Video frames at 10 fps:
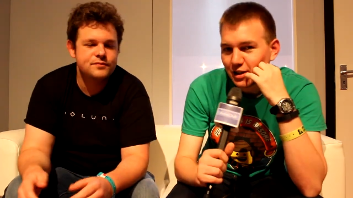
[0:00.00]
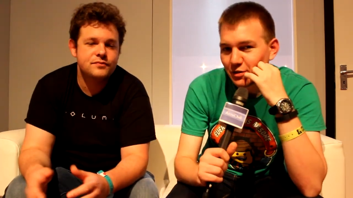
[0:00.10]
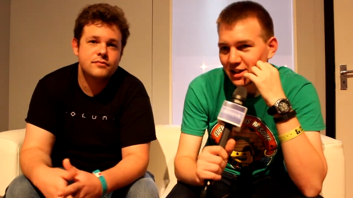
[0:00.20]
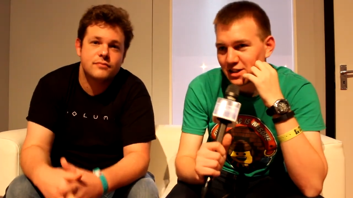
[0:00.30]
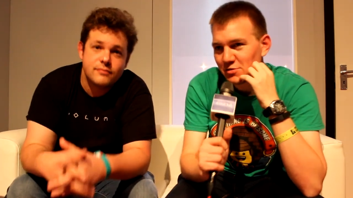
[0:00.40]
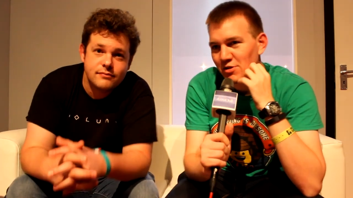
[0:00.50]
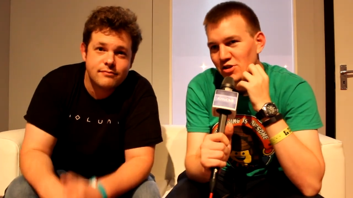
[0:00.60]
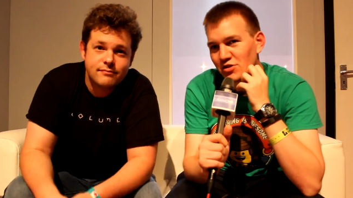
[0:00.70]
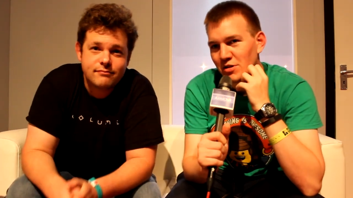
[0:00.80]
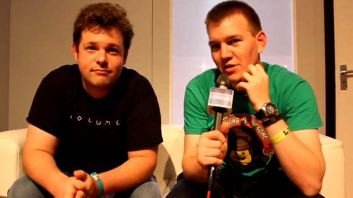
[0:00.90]
Speaker 1: Well, thanks very
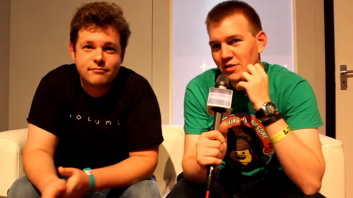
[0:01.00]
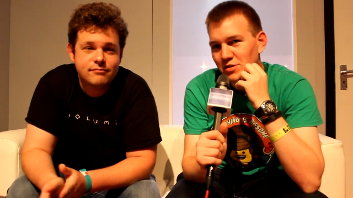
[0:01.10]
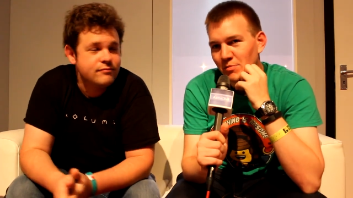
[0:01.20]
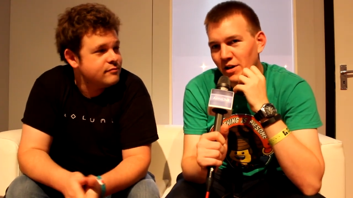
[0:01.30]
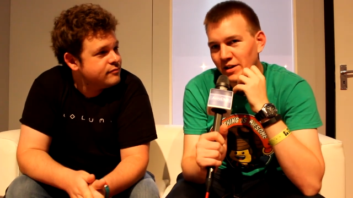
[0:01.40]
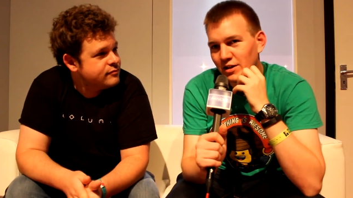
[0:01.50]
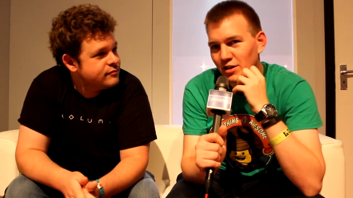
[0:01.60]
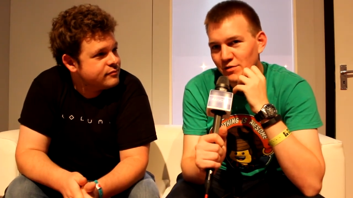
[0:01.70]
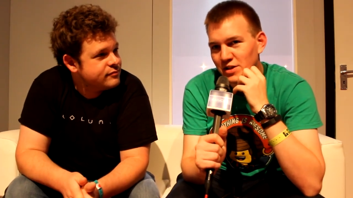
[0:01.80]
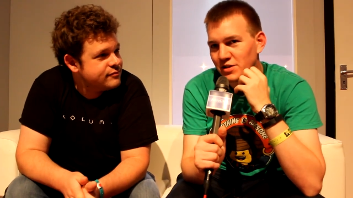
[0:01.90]
much to, to Mike.
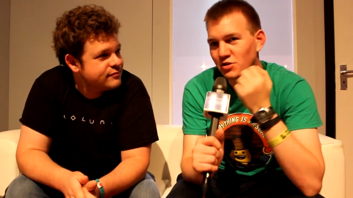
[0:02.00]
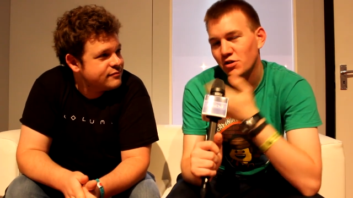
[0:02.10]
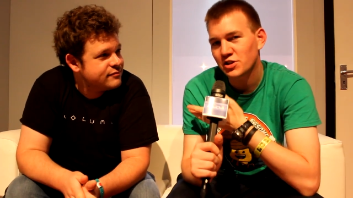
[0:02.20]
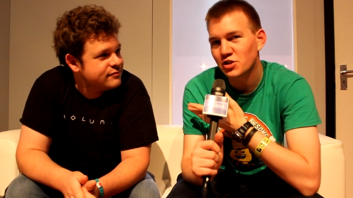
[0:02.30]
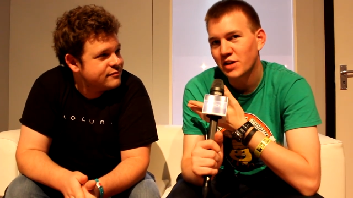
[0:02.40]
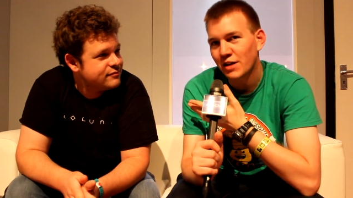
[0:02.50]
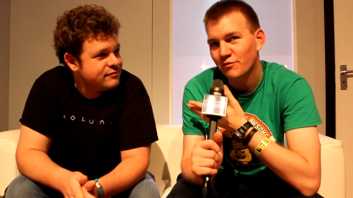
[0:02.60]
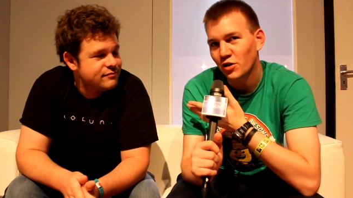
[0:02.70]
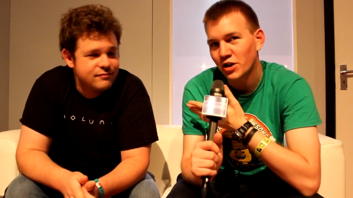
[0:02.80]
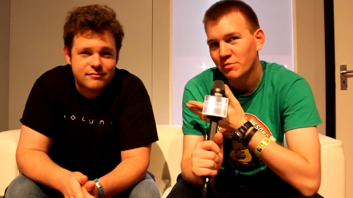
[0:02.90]
Obviously, he's got his new
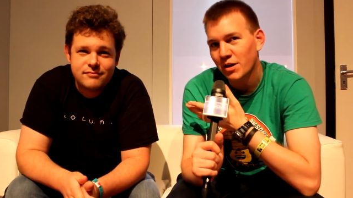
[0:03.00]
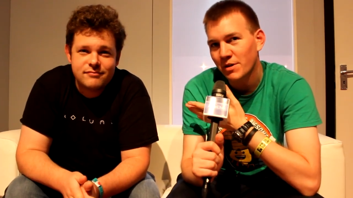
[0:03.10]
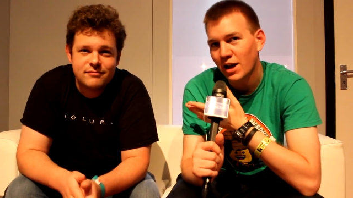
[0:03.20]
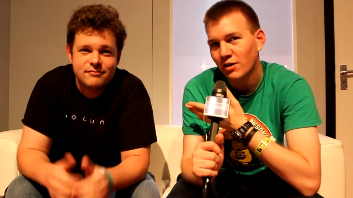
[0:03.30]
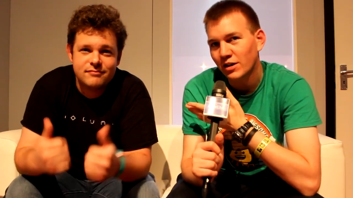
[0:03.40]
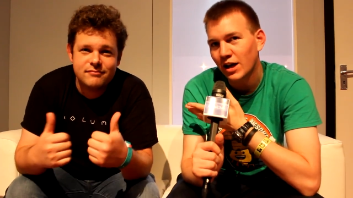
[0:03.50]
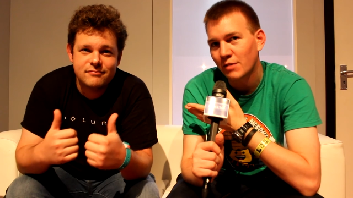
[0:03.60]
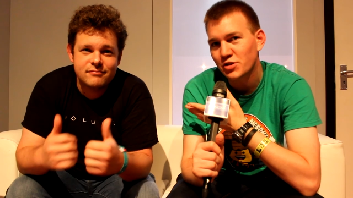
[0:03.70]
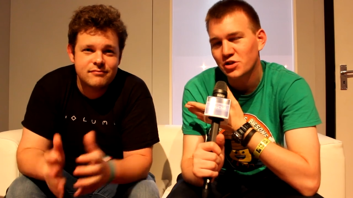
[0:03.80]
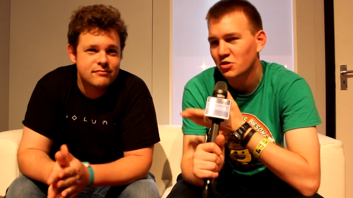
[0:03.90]
game Volume coming out.
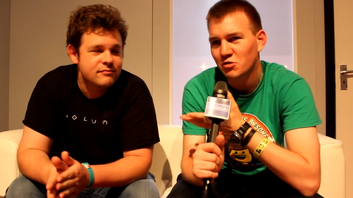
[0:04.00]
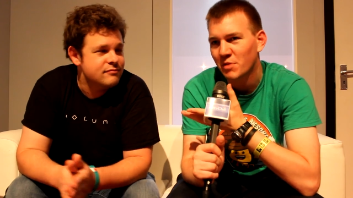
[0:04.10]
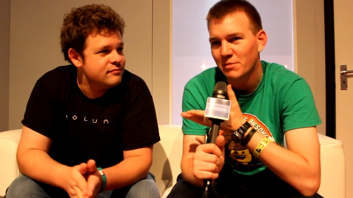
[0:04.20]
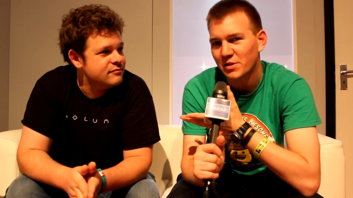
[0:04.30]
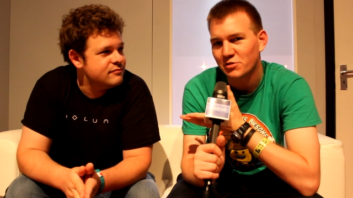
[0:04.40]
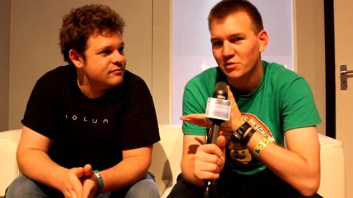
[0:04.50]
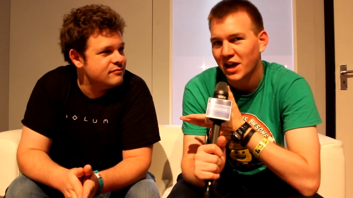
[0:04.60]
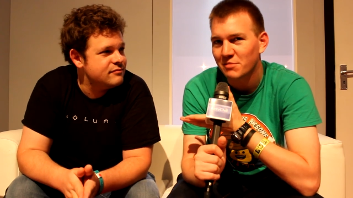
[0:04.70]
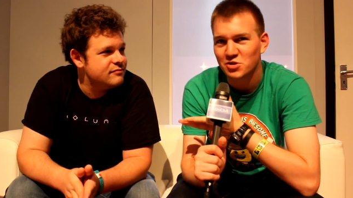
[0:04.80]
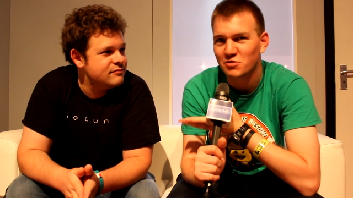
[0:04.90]
Um, just Google Mike Bithell
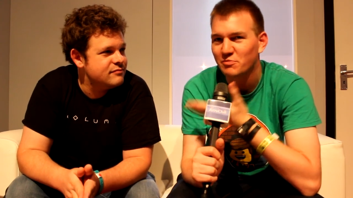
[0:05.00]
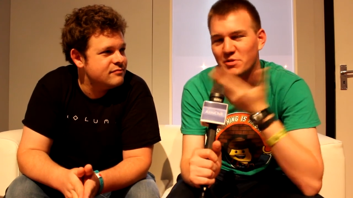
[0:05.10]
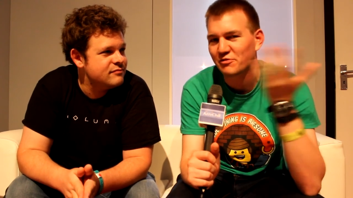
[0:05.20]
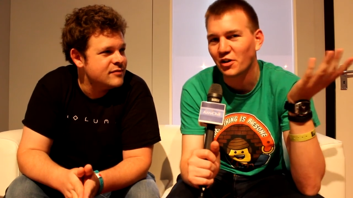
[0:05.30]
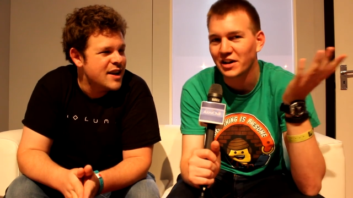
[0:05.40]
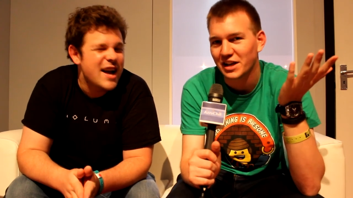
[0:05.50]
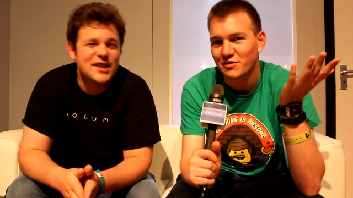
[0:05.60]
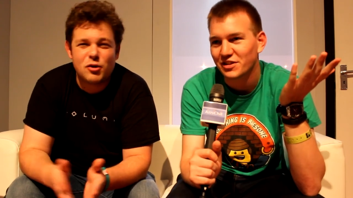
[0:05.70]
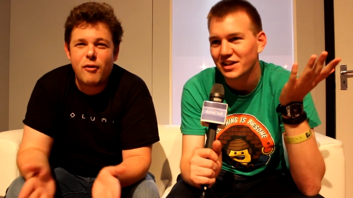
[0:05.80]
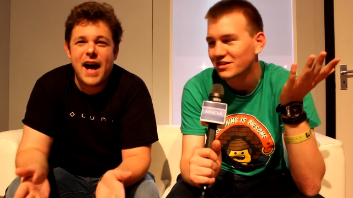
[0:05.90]
Games, you'll probably find
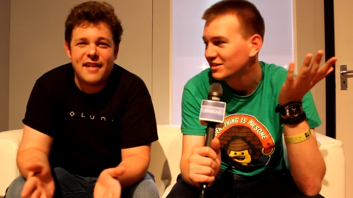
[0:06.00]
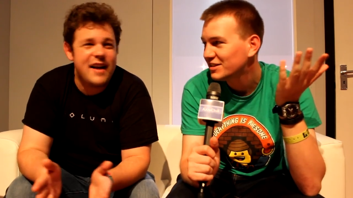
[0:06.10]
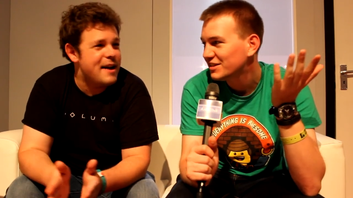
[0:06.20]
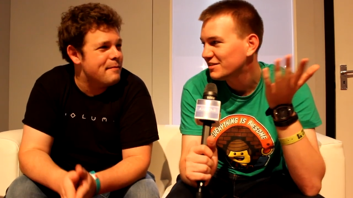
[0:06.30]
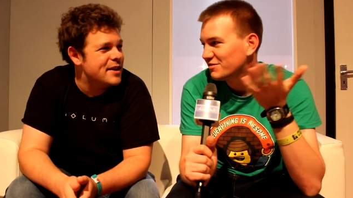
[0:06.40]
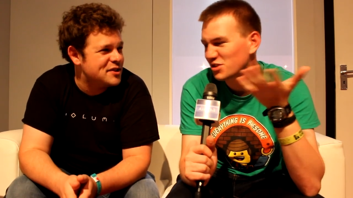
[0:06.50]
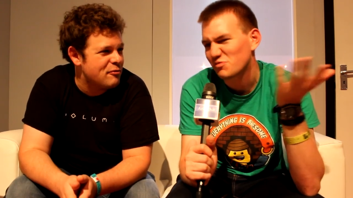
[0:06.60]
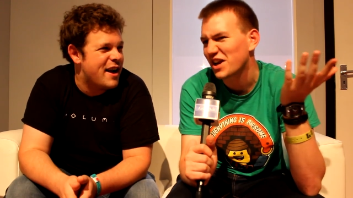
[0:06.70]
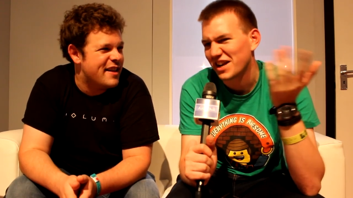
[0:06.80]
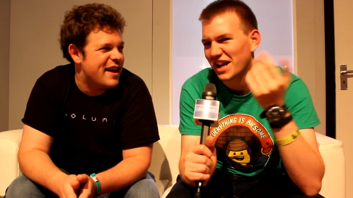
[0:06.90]
everything. It's a rare name. It's
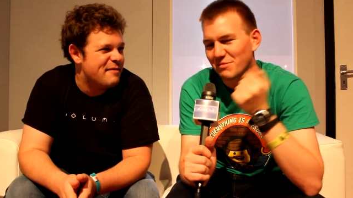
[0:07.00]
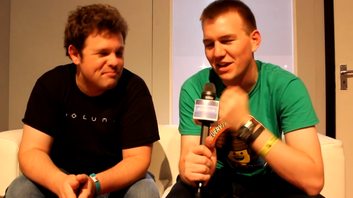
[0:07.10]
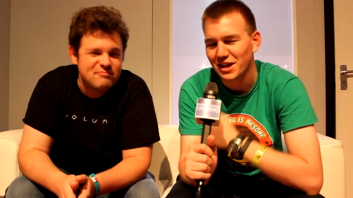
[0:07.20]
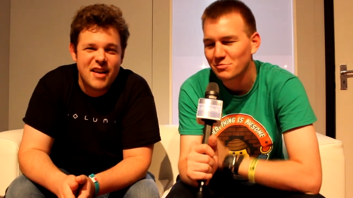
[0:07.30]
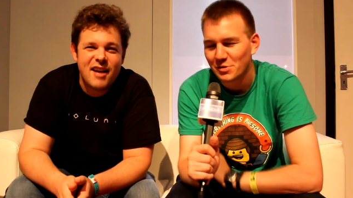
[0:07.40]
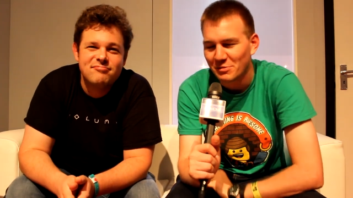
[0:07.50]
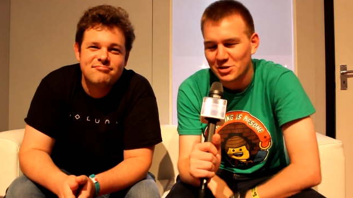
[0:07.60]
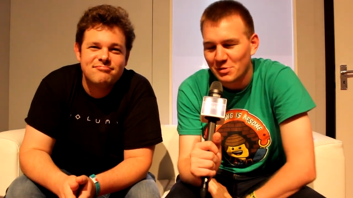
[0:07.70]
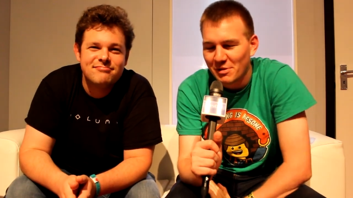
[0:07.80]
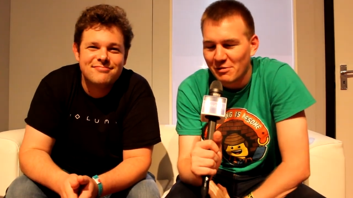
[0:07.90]
a rare name, yeah. You yeah. pretty
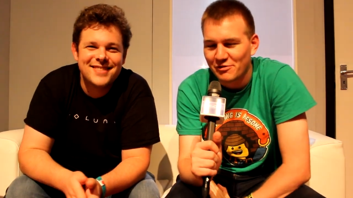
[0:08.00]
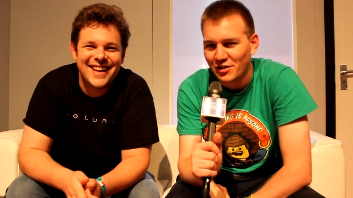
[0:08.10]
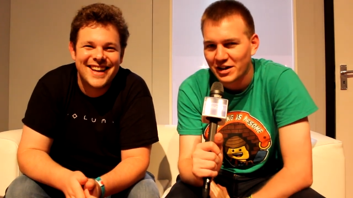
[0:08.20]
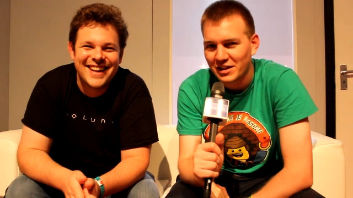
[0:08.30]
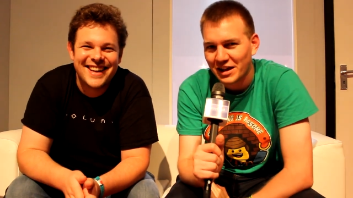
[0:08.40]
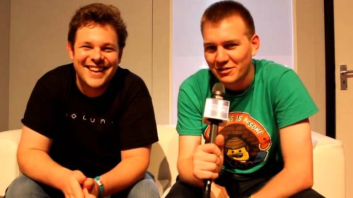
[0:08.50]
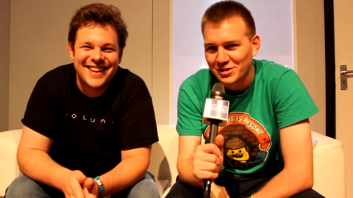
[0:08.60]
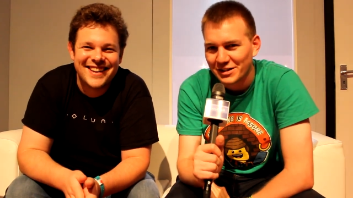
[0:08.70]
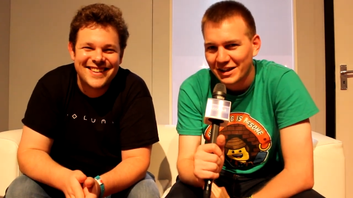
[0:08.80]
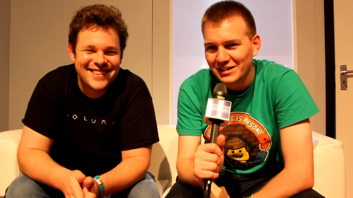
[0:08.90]
much won't be able to find anything
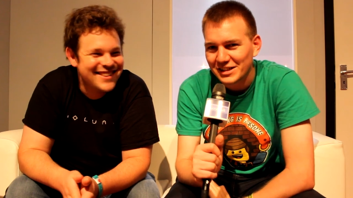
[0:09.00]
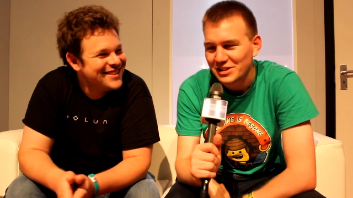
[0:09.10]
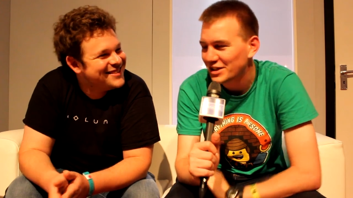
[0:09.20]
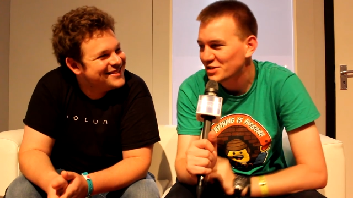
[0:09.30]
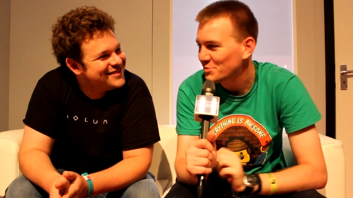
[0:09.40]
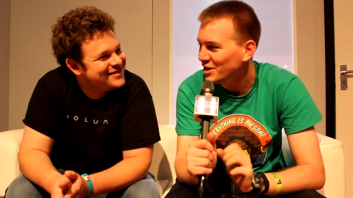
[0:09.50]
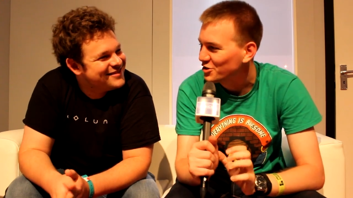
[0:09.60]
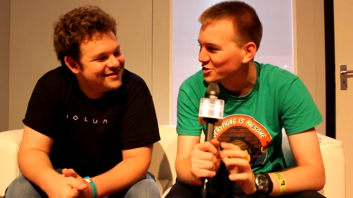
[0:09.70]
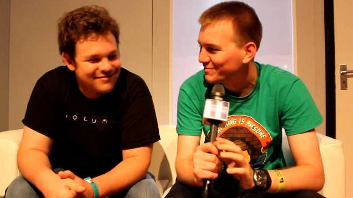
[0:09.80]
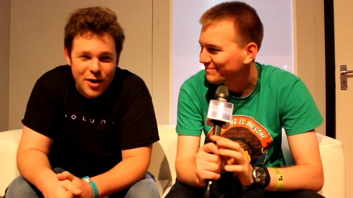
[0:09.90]
else like that. So thanks so
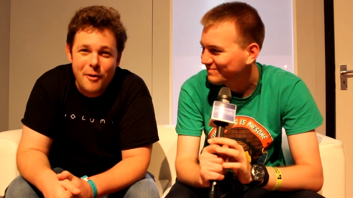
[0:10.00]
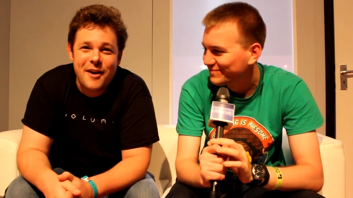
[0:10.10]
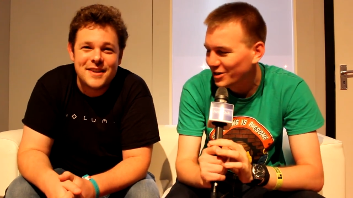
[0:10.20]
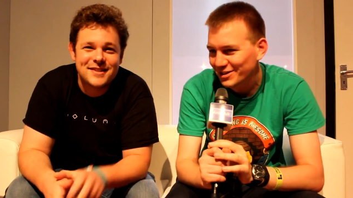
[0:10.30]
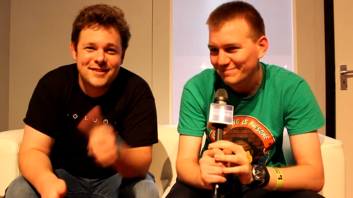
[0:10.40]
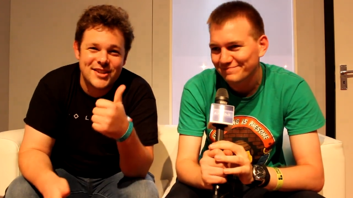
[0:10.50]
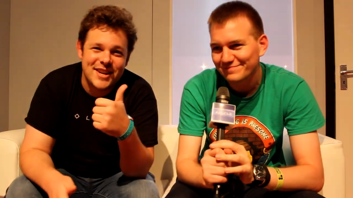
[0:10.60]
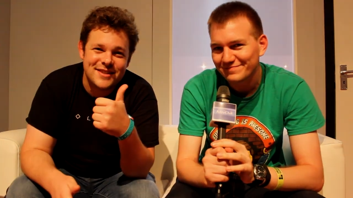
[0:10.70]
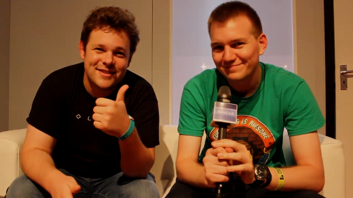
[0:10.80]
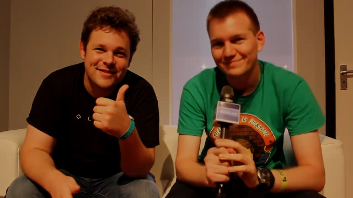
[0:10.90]
much. No worries. All right.
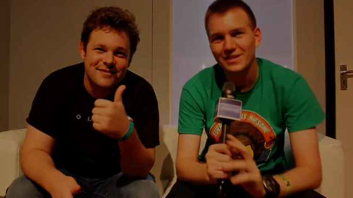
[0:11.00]
Speaker 2: Cheers.